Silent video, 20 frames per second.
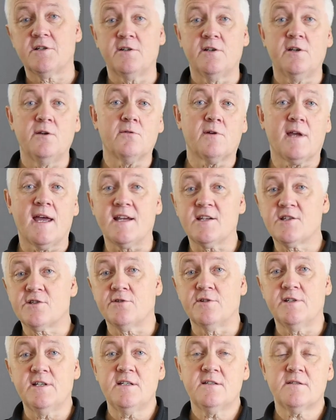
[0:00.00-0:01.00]
of new case
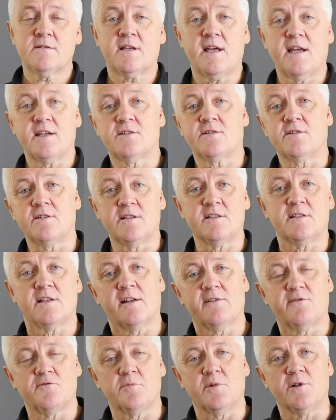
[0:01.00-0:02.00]
studies
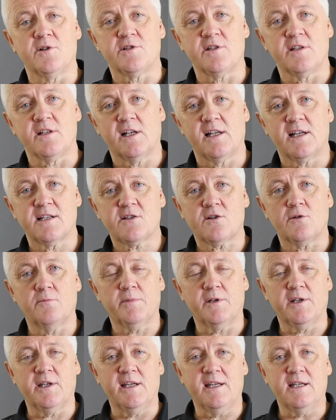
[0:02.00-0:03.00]
that have emerged in the last
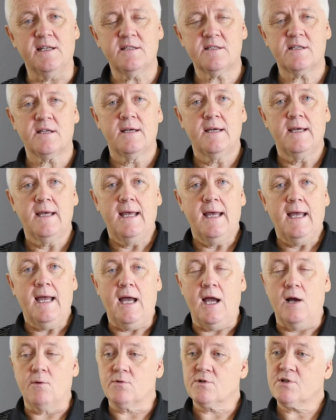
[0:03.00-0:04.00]
couple of years.
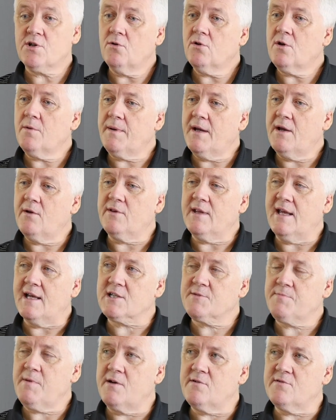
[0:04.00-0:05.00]
We'll talk about the
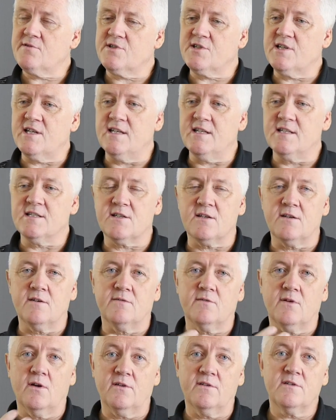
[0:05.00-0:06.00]
experiences
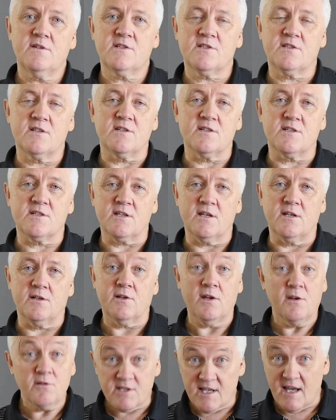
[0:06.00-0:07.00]
of others. There's a
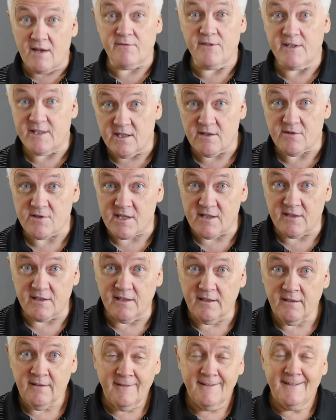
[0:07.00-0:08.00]
new set of videos in
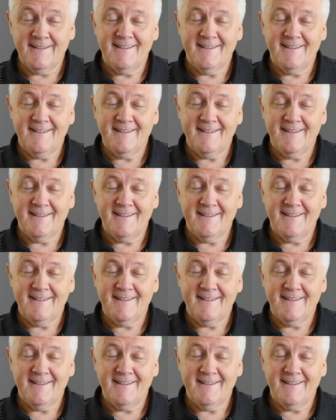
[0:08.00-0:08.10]
there.